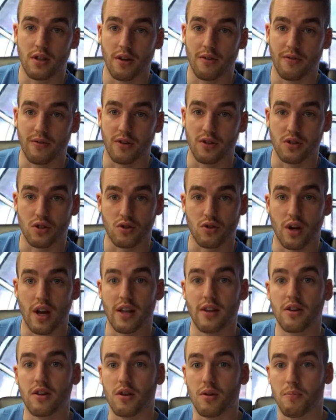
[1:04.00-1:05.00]
different
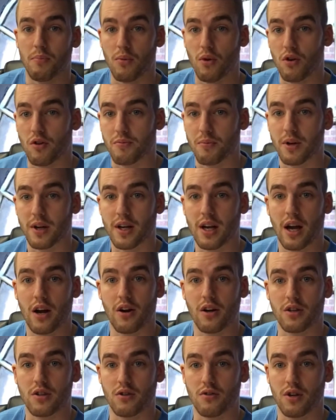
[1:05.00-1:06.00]
strength and movement
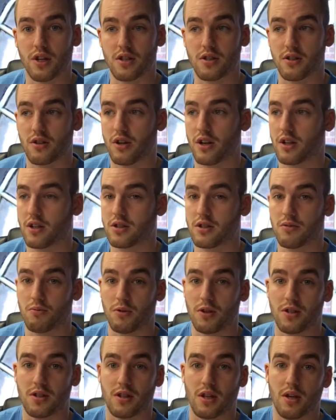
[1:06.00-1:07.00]
characteristics.
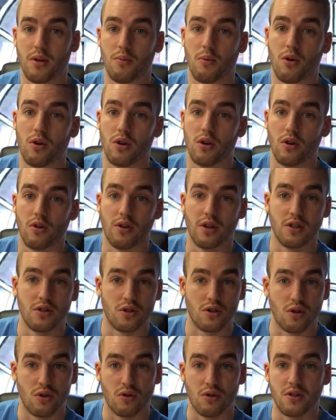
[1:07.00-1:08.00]
We see what your
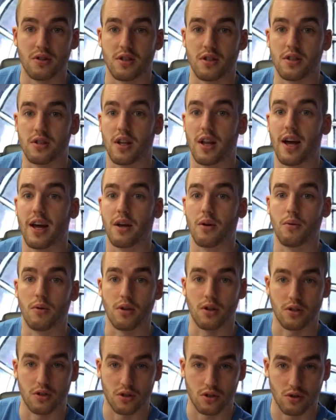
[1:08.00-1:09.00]
endurance is like,
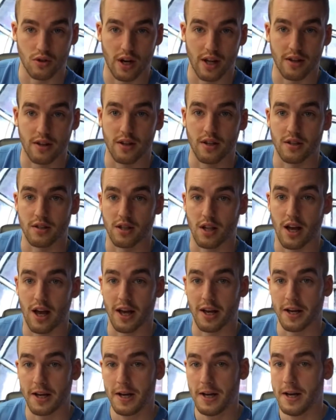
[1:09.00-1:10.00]
what your strength is
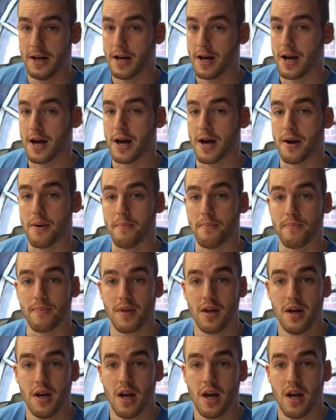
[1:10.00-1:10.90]
like, and